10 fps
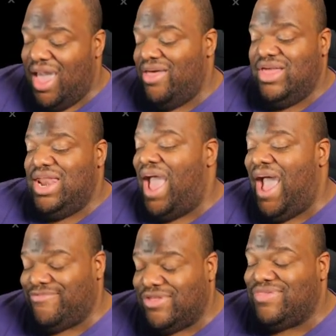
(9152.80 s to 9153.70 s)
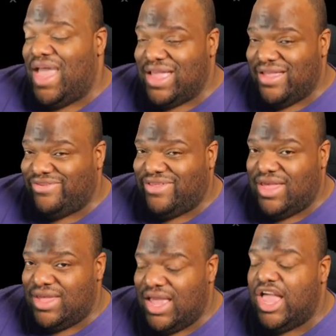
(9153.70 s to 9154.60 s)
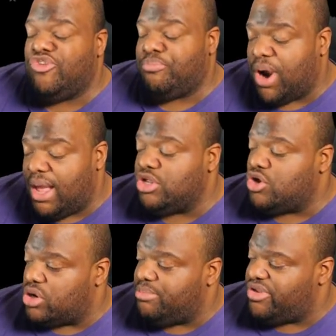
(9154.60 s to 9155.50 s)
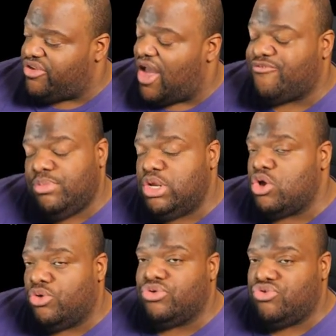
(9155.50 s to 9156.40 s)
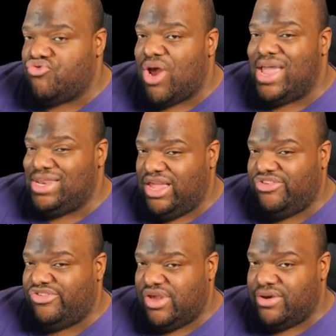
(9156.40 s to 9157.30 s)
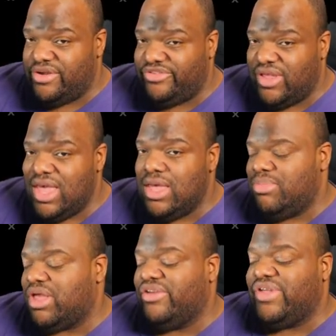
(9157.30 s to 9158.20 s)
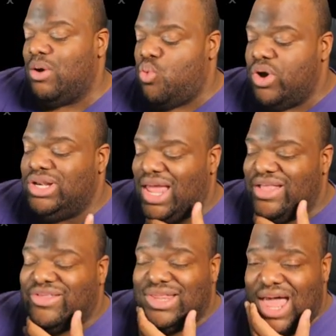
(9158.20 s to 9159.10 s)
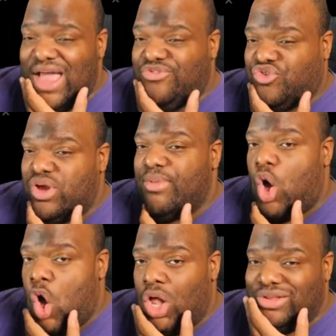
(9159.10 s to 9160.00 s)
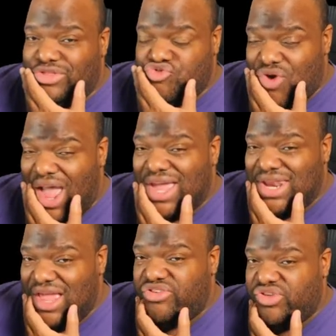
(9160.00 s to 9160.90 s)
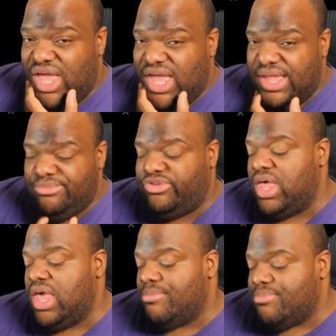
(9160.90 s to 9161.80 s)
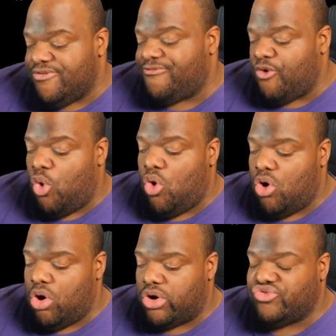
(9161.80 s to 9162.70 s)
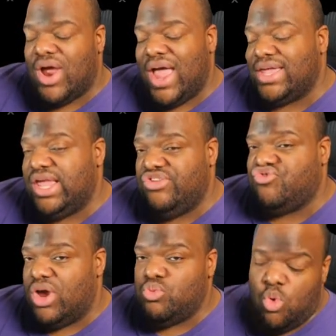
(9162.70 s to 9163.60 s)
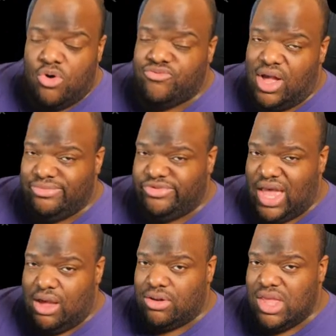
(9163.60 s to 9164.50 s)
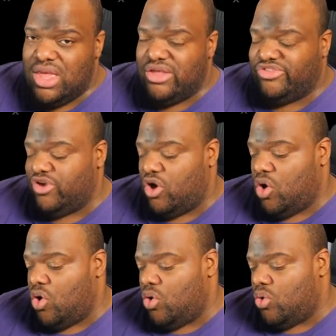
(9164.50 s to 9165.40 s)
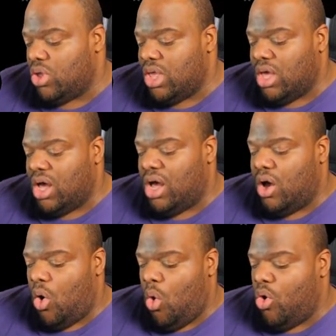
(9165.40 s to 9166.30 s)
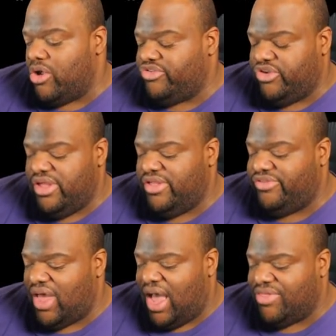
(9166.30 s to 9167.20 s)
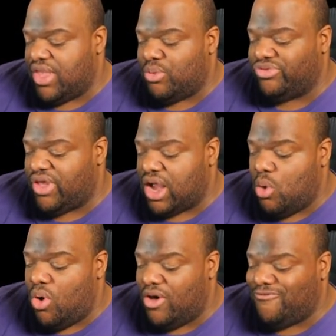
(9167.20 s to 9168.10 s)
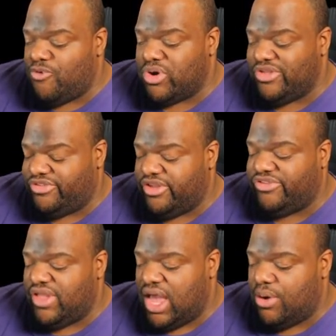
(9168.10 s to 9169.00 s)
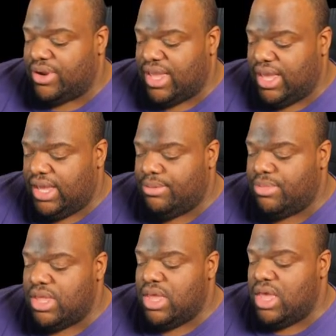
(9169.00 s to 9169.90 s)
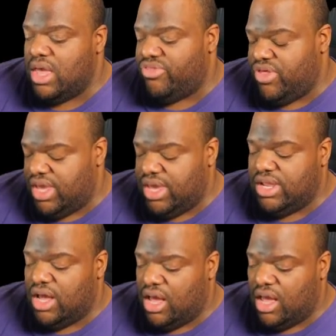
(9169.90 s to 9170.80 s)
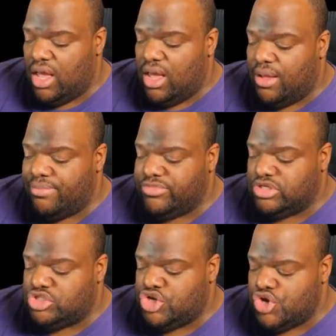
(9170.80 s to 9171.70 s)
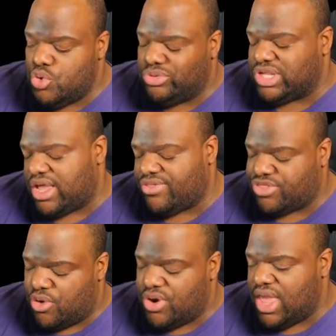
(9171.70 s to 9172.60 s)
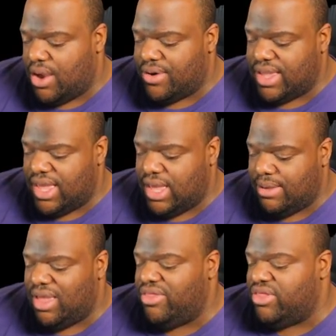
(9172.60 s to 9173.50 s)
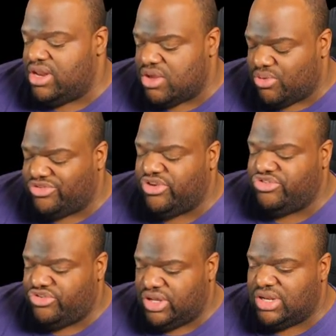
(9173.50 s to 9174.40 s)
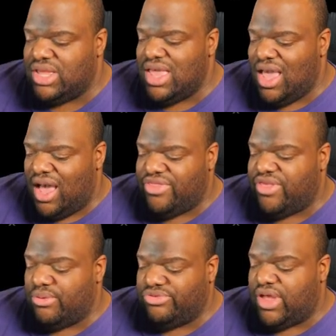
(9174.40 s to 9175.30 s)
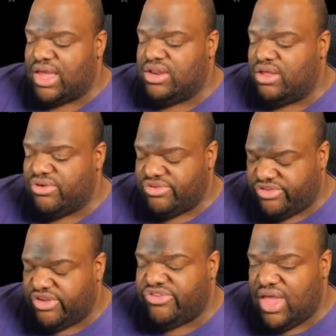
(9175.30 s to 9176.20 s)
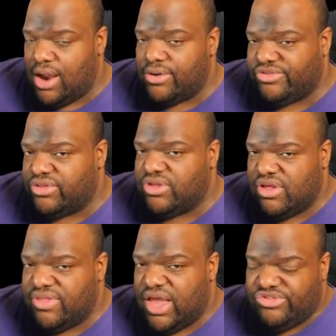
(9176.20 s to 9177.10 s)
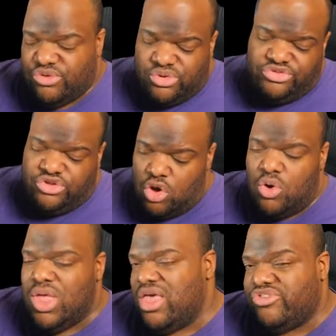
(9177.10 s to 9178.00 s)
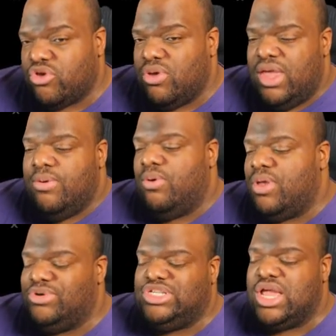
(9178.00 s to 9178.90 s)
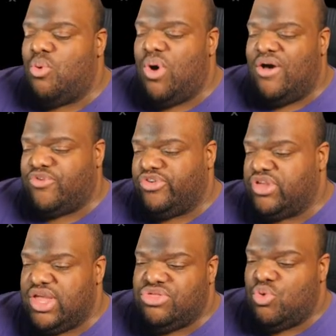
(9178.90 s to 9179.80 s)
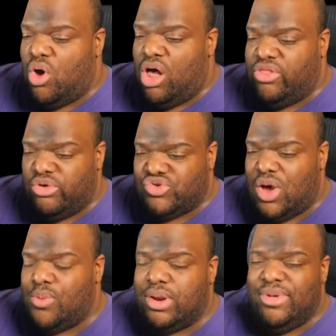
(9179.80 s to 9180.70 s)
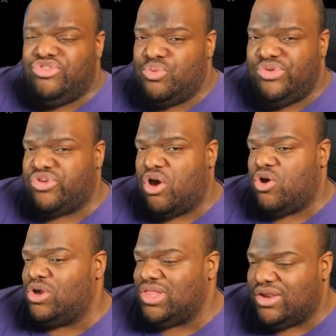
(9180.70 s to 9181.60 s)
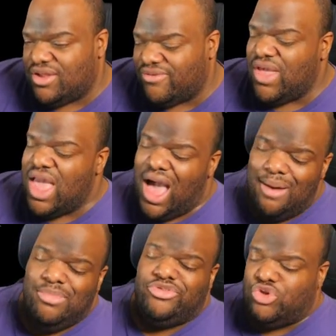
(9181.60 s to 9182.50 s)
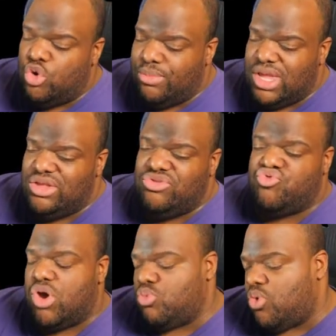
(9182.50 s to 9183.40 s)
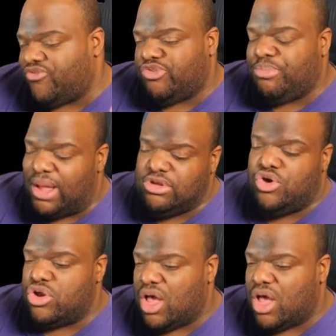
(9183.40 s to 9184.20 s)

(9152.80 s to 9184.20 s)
And then after that gets done, it's probably going to be time for me to go through the Dragon Age series because I would like to live stream all of the Dragon Age games before Dragon Age Dread Wolf comes out. So uh, Origins, I think, was like a what 40, 60 hour game. Then um, two was like a 30 hour game, and then Inquisition, I think it was like another 60 hour or something of that sort. So it, it, would take a while for us to get through all those. So I want to make sure we start early enough. I'm assuming Dread Wolf is probably going